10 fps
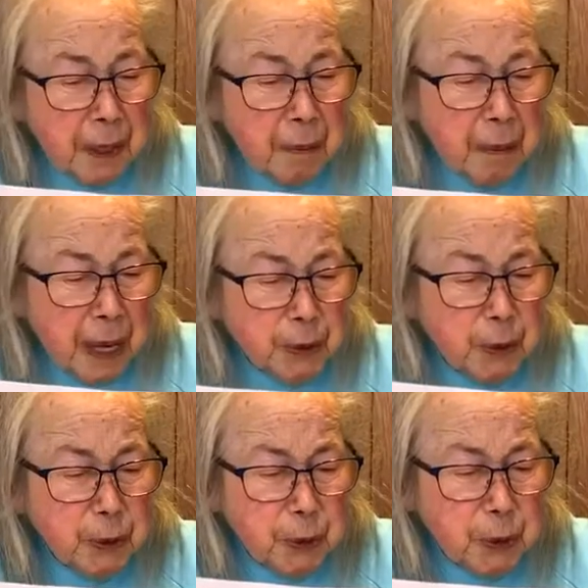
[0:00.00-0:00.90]
and come back
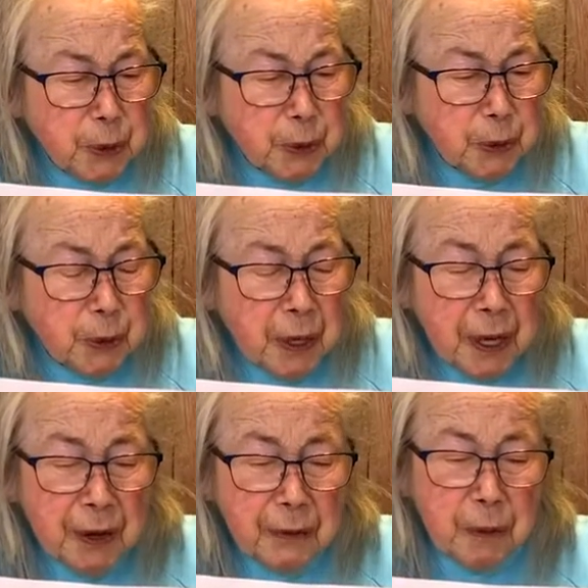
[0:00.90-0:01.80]
to do so
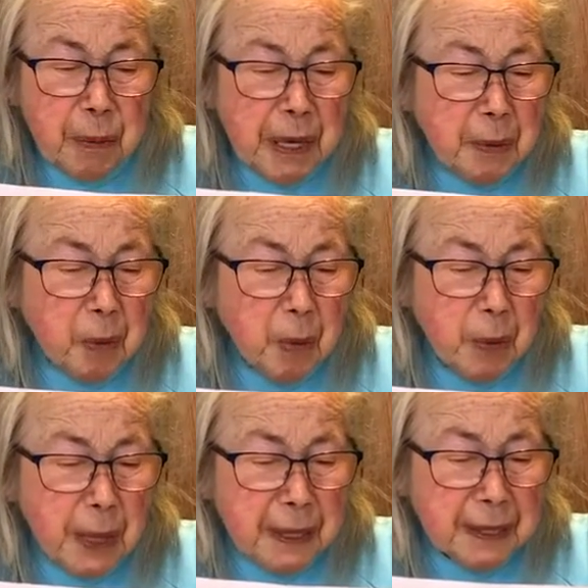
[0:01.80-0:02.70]
for many
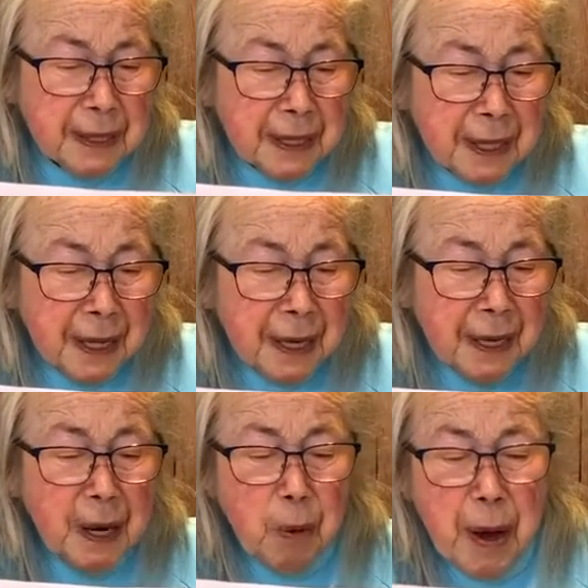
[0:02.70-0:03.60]
more weeks.
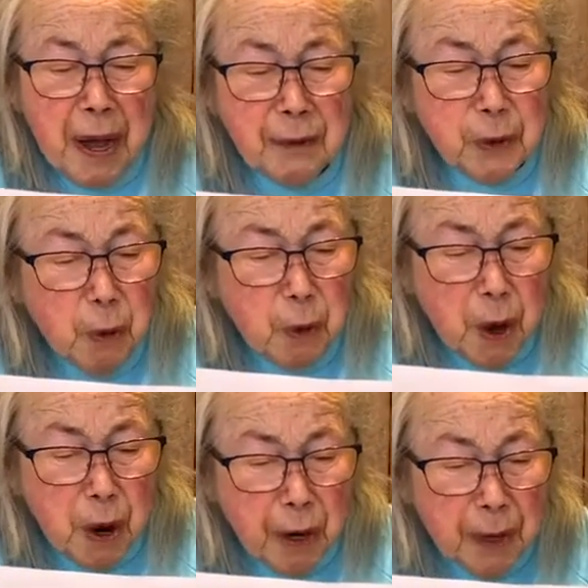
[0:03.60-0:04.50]
Now I have no
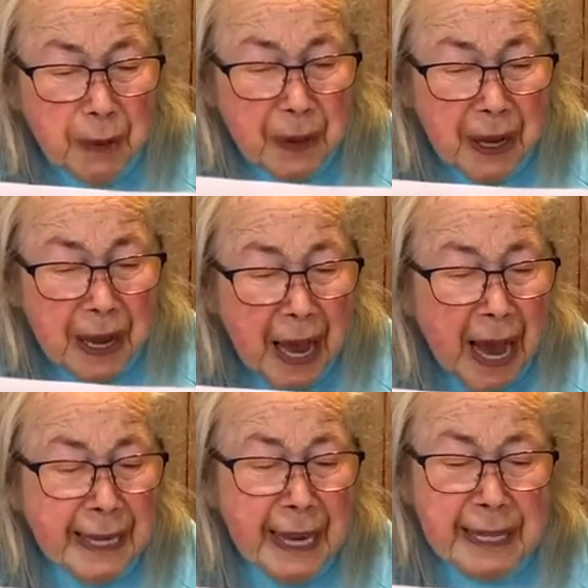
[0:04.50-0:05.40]
car.
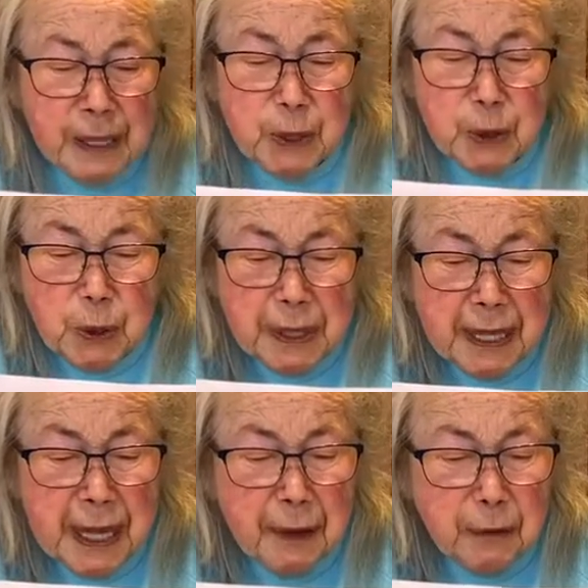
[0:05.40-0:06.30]
I get
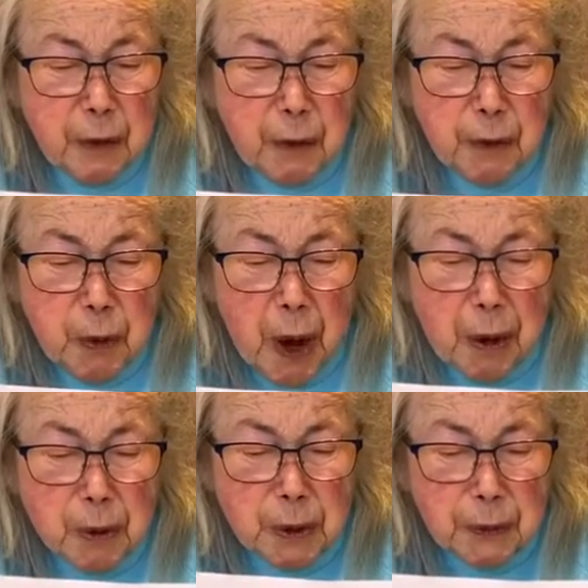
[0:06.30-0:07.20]
exhausted after a few
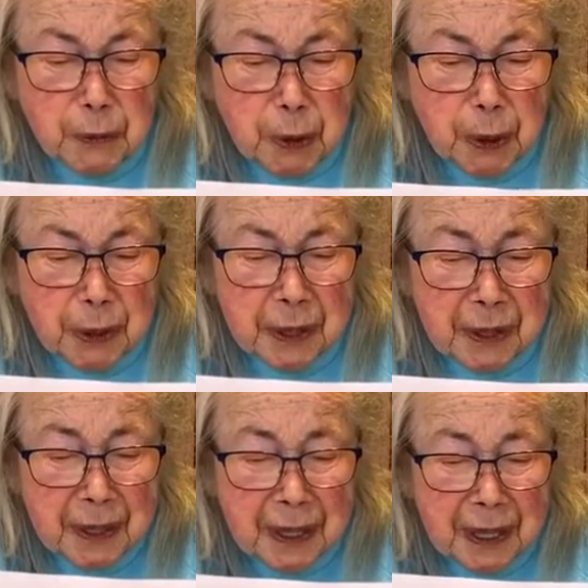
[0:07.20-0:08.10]
hours of work.
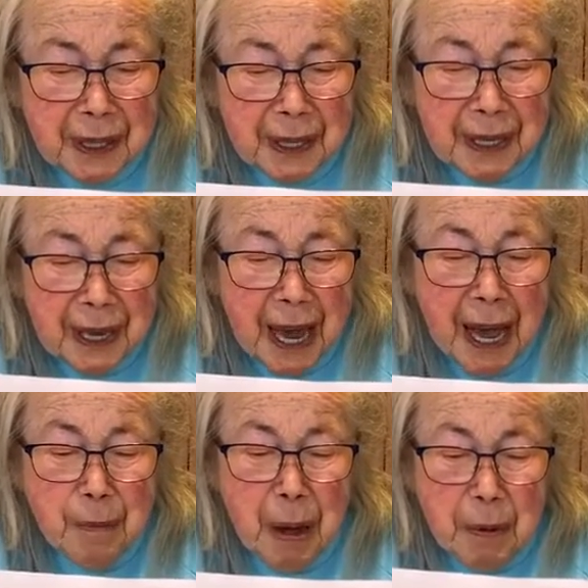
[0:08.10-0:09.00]

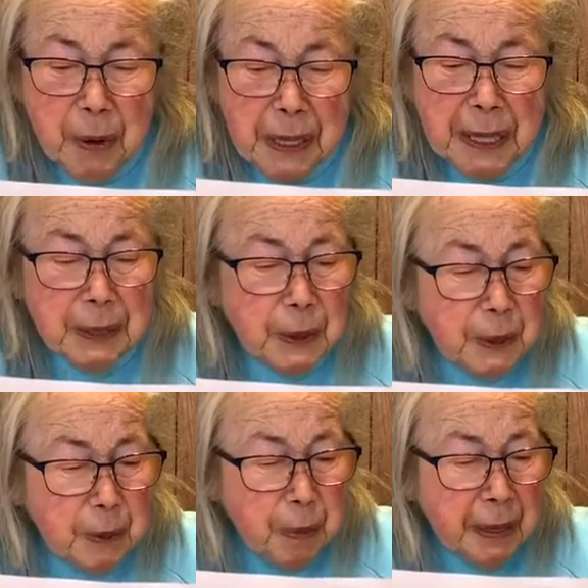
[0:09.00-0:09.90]
Am I willing
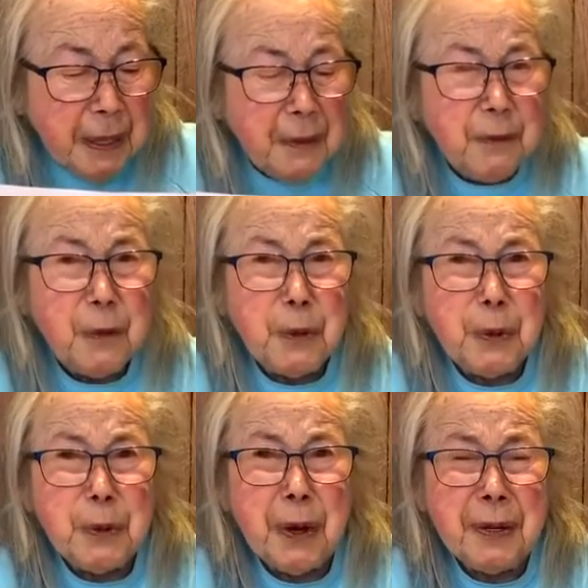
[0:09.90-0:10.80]
to depend on
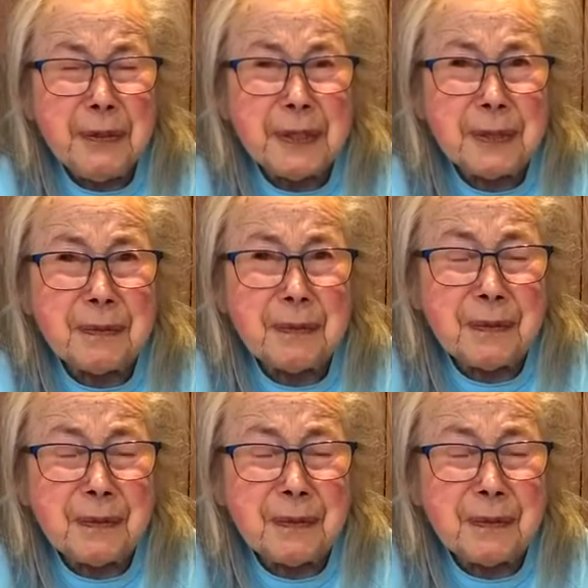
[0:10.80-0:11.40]
photographs?